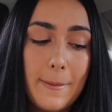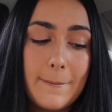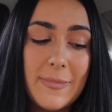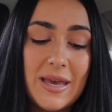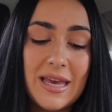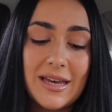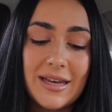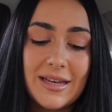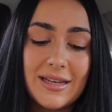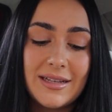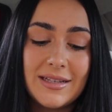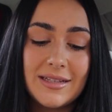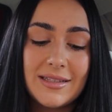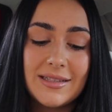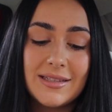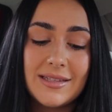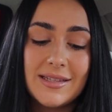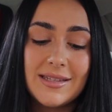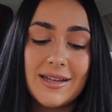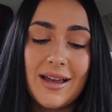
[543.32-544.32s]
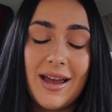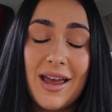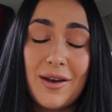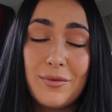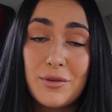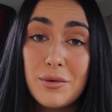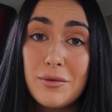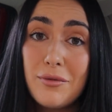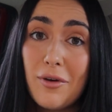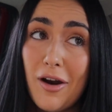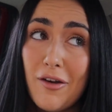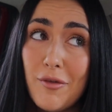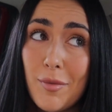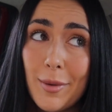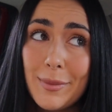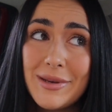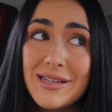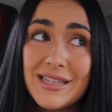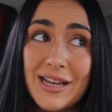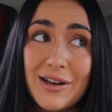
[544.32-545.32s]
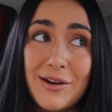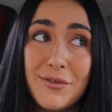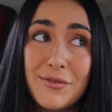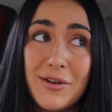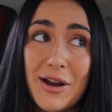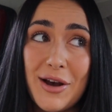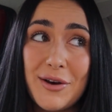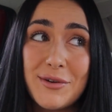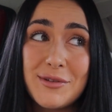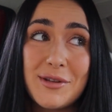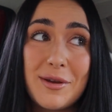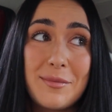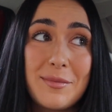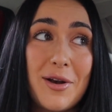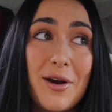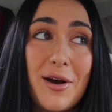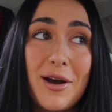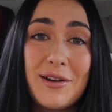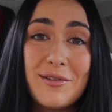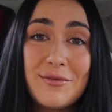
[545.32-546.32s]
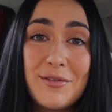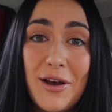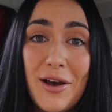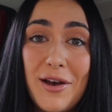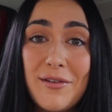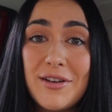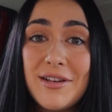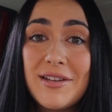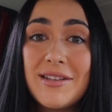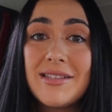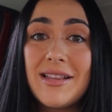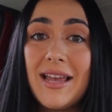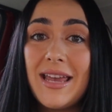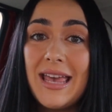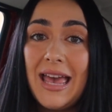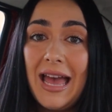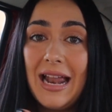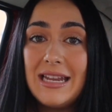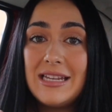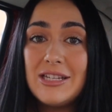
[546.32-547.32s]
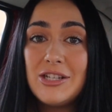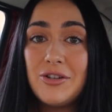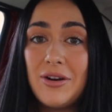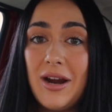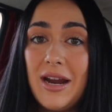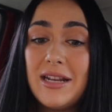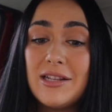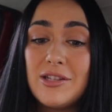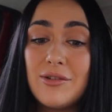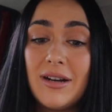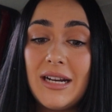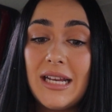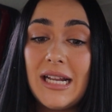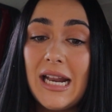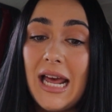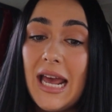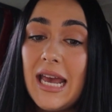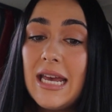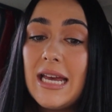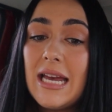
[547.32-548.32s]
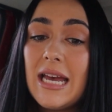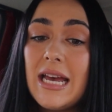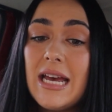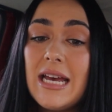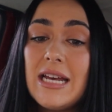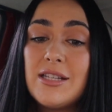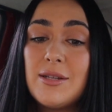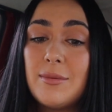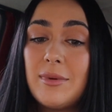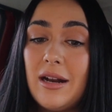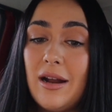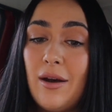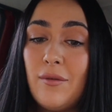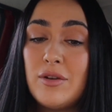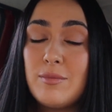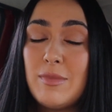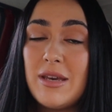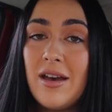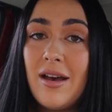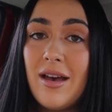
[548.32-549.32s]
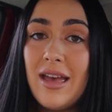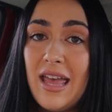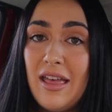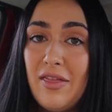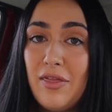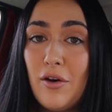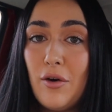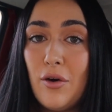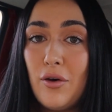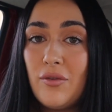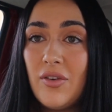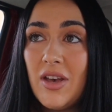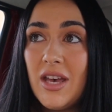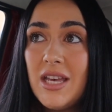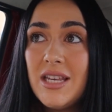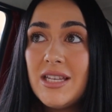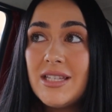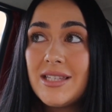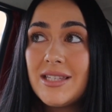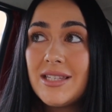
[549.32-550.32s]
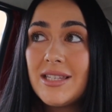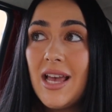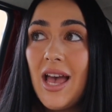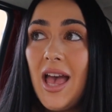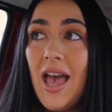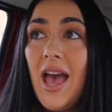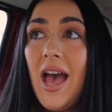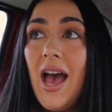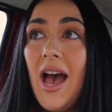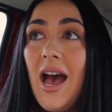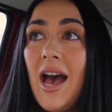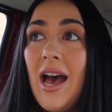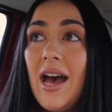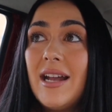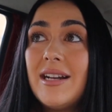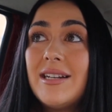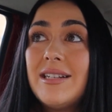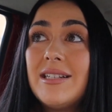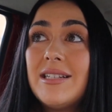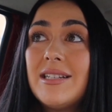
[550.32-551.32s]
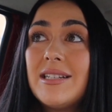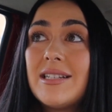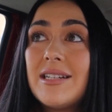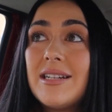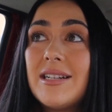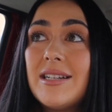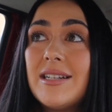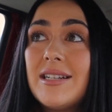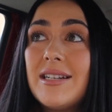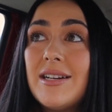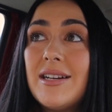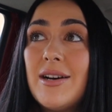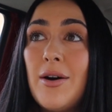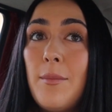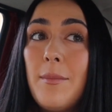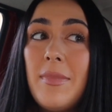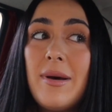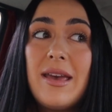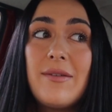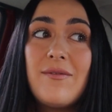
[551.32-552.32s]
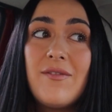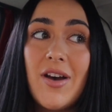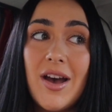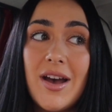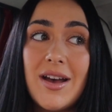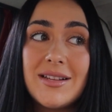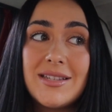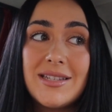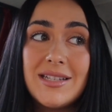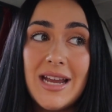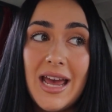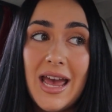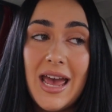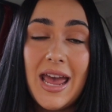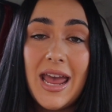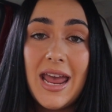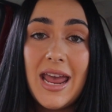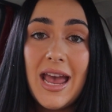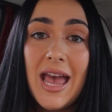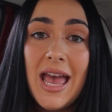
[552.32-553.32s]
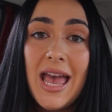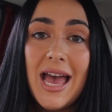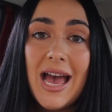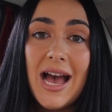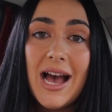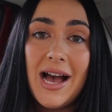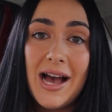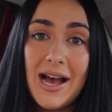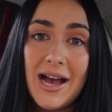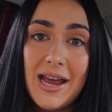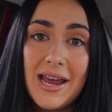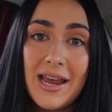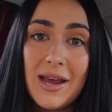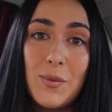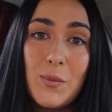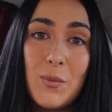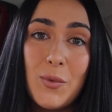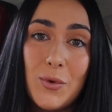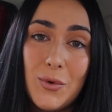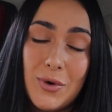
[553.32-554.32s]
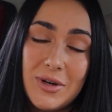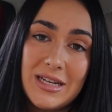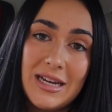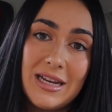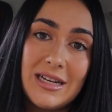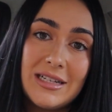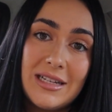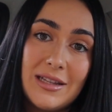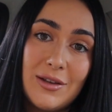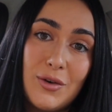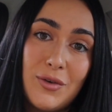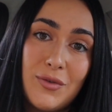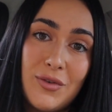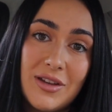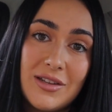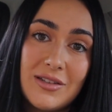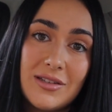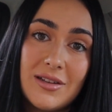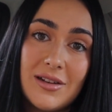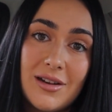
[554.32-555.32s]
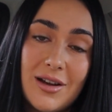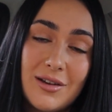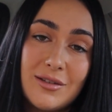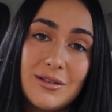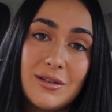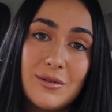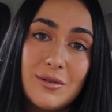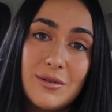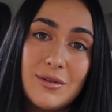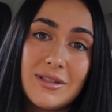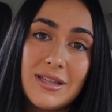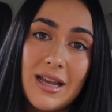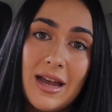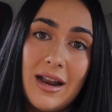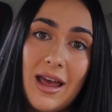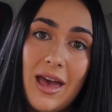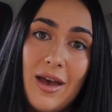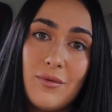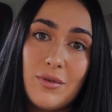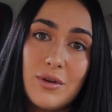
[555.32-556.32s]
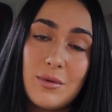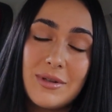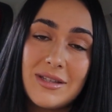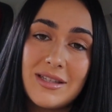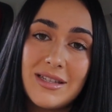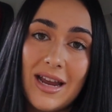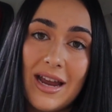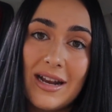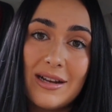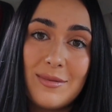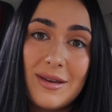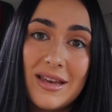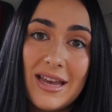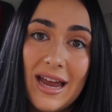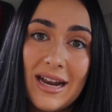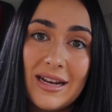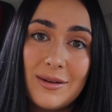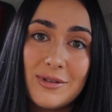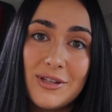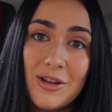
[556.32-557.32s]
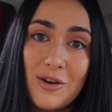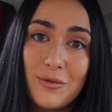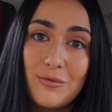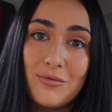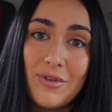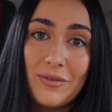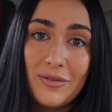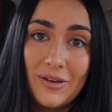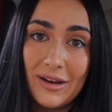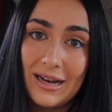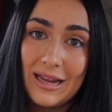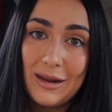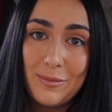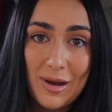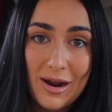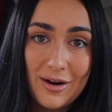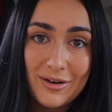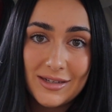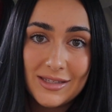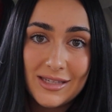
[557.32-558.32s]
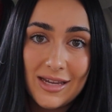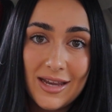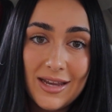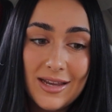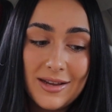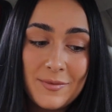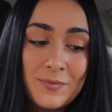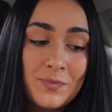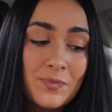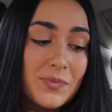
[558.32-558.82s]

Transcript: because I have to arrive by myself now, so I'm kind of nervous. Like, Kelly's train's running late, so I'm gonna have to meet her in the office. And on my first day, I walked into the office glass doors and everyone stared at me and it was horrifically embarrassing.